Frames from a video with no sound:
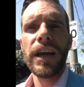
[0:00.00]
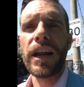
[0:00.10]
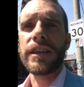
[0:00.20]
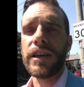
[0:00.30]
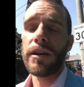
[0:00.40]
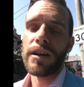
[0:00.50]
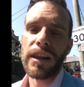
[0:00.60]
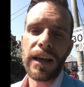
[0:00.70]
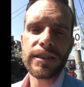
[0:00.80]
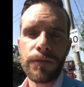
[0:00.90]
and at the end,
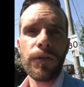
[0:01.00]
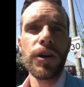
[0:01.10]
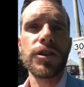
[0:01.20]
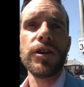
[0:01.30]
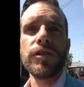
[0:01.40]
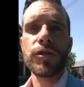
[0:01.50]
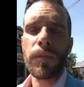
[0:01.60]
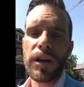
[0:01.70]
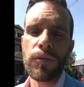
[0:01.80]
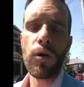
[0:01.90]
less efficient,
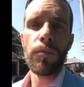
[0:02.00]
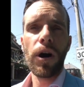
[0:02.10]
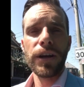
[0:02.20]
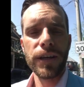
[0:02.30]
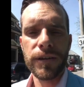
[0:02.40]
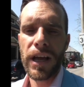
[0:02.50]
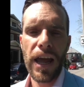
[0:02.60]
spending more money,